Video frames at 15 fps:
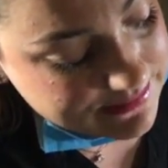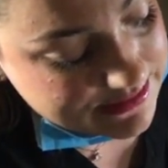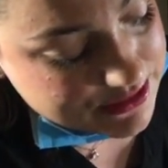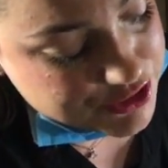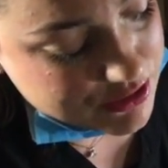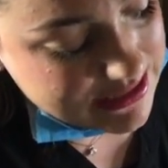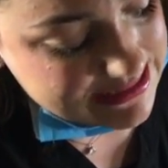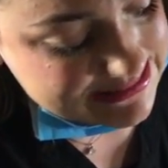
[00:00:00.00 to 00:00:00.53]

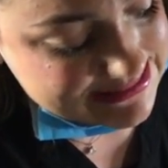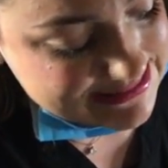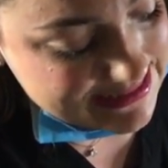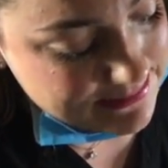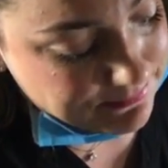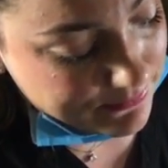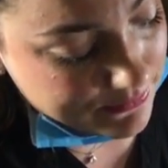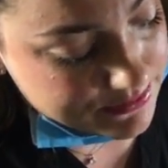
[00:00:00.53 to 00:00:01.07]
penetrate
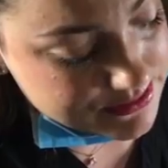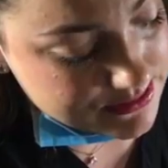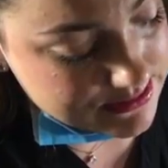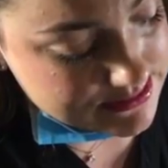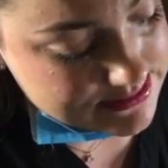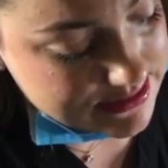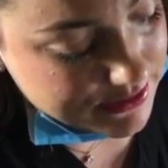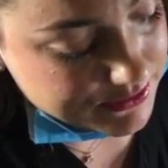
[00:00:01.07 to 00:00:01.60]
deeper to
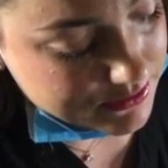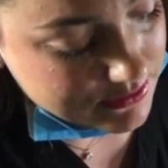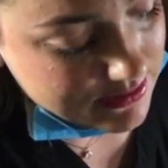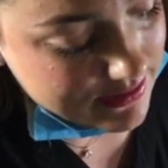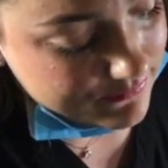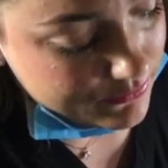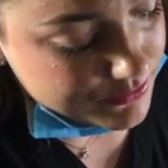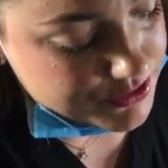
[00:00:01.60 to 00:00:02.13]
the cellular
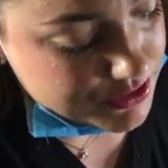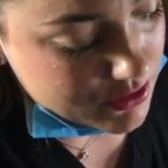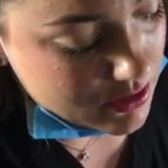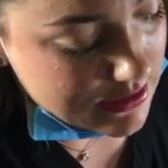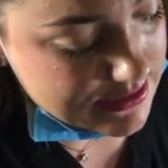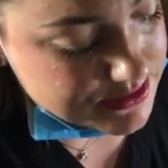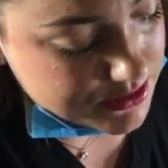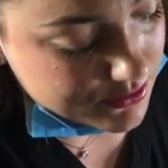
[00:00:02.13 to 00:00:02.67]
level to
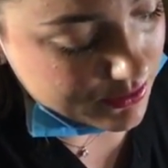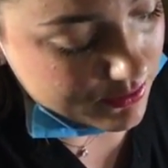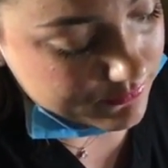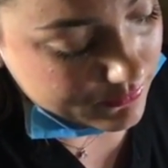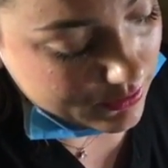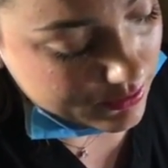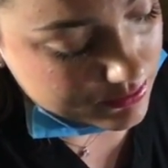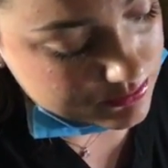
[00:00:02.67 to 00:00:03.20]
create
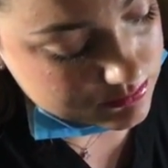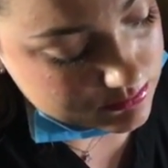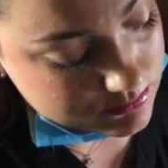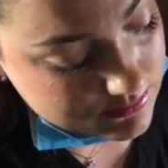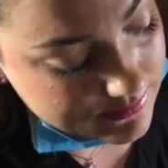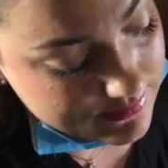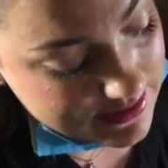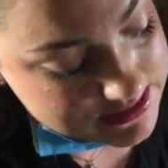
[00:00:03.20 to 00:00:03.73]
turnover.
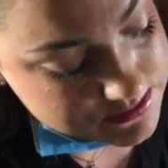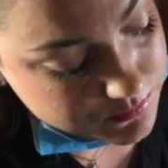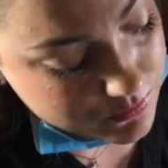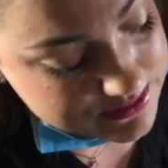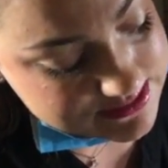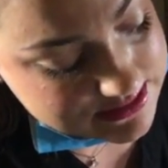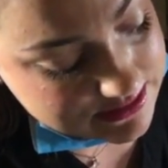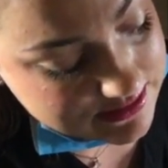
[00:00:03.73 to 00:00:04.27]
And that's
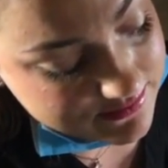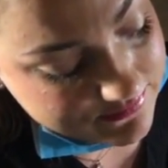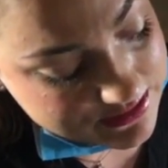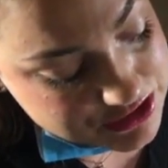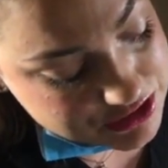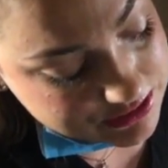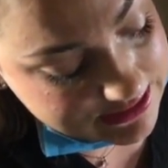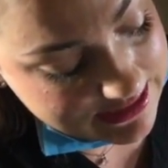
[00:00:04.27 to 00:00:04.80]
what's going to
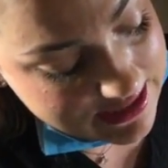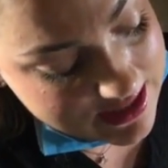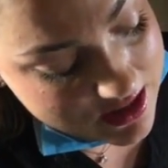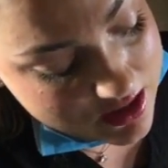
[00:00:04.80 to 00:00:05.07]
eventually